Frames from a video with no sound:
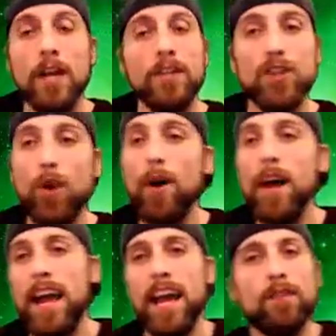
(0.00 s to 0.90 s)
So
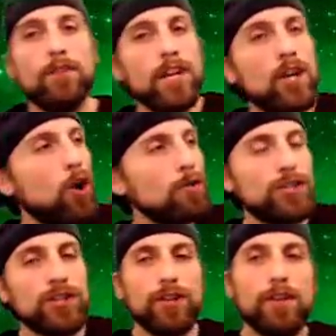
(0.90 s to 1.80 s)
every
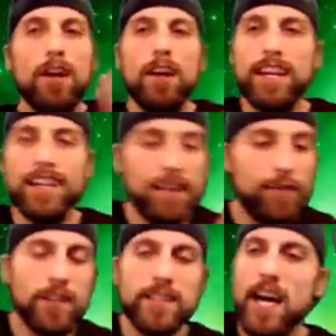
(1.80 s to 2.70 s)
culture in
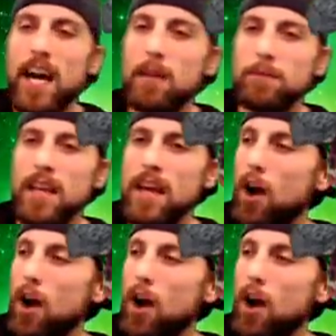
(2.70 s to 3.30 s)
different times,